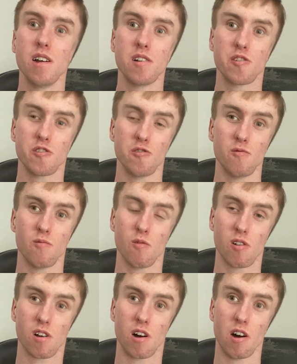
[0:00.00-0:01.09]
to
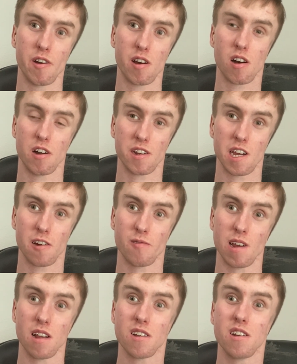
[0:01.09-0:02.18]
work on content
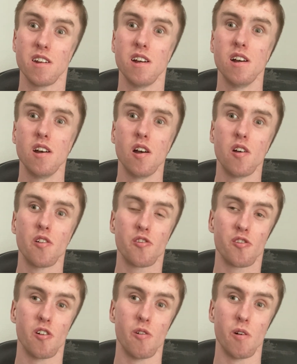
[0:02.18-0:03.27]
creation,
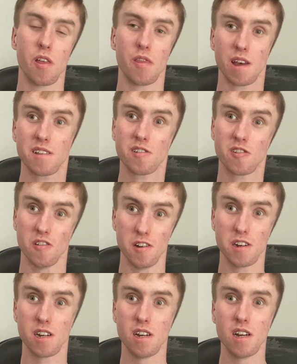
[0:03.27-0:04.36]
so that's good.